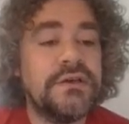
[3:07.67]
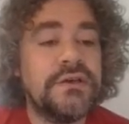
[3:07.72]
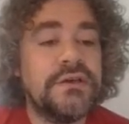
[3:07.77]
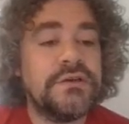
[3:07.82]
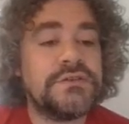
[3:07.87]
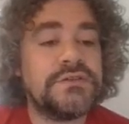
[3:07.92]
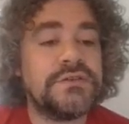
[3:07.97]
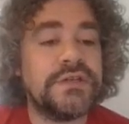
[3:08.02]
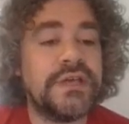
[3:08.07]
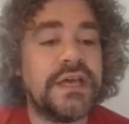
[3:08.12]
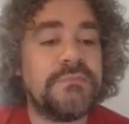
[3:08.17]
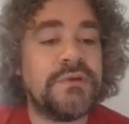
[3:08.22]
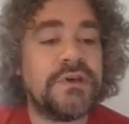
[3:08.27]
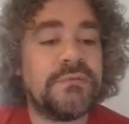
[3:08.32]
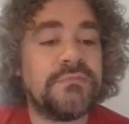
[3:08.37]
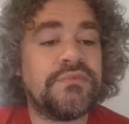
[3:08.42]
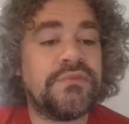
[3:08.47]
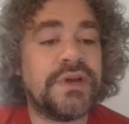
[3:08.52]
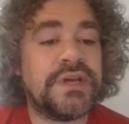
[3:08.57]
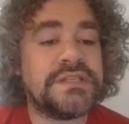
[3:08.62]
So the A
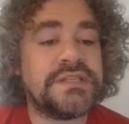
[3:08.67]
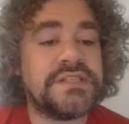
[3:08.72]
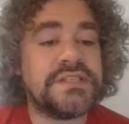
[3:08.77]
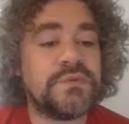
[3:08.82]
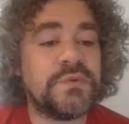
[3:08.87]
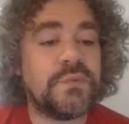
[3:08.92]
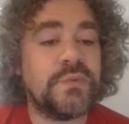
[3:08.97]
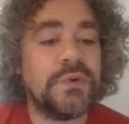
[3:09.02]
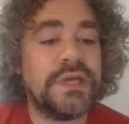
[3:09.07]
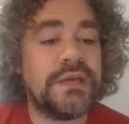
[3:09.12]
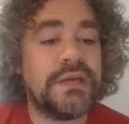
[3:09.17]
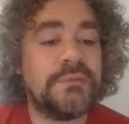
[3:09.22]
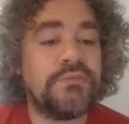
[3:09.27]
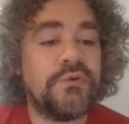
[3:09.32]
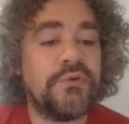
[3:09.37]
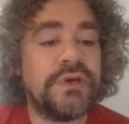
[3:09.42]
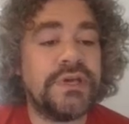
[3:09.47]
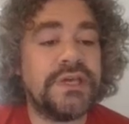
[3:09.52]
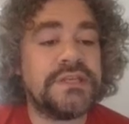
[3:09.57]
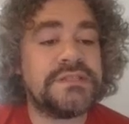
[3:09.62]
button press is when we get a
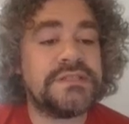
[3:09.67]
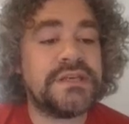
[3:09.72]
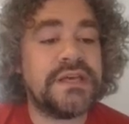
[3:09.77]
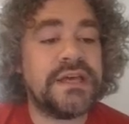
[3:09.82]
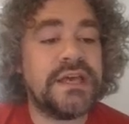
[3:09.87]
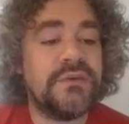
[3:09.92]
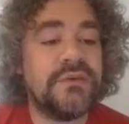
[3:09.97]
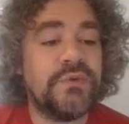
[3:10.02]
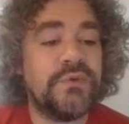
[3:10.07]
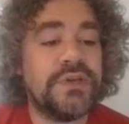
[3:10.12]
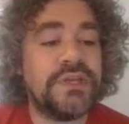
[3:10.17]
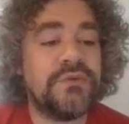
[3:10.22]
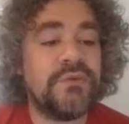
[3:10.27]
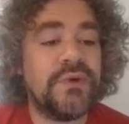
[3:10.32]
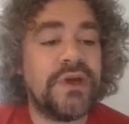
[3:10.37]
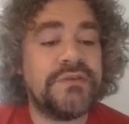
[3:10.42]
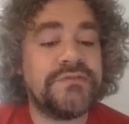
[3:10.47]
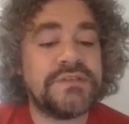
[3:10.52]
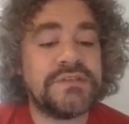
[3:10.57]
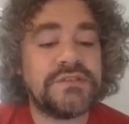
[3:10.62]
point and when he
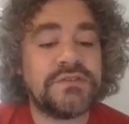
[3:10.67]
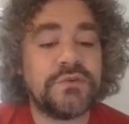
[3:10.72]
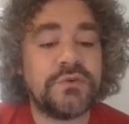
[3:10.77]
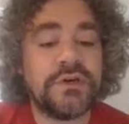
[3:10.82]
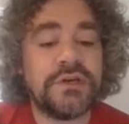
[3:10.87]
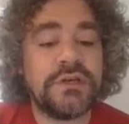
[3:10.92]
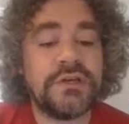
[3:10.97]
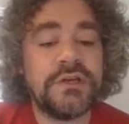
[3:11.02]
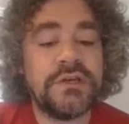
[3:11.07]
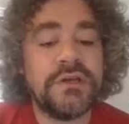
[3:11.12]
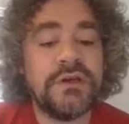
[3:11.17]
waves the sword.